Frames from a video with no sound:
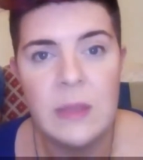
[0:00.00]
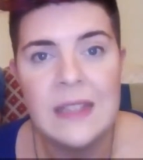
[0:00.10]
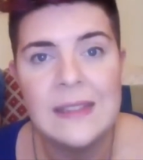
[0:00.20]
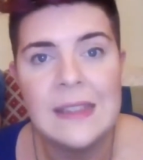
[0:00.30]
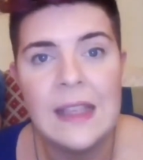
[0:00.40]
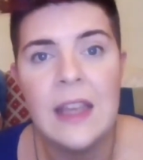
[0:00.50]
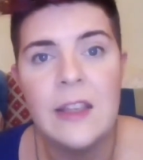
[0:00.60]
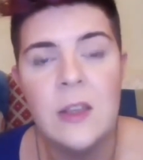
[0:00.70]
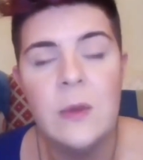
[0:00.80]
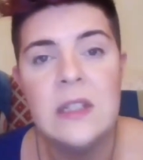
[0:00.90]
because it's
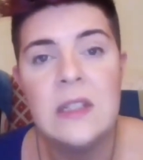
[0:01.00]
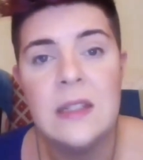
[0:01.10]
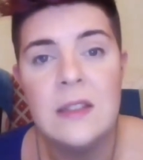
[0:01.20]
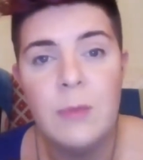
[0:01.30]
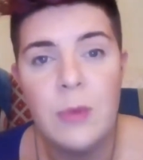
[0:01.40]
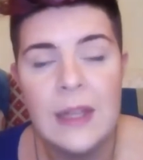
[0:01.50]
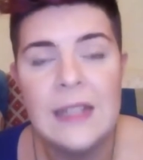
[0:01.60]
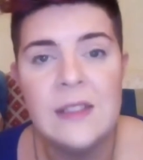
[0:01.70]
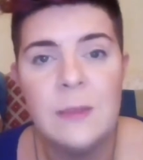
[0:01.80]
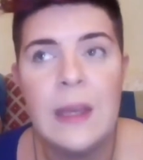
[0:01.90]
getting you into this
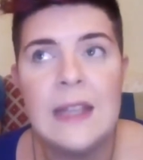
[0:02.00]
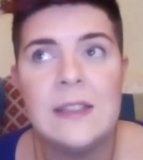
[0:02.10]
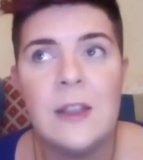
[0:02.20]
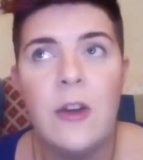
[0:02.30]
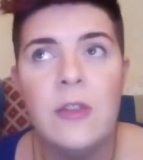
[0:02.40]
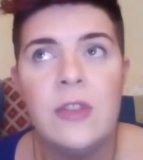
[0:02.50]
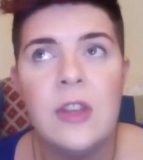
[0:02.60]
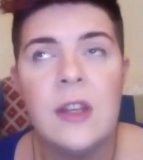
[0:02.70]
brain space of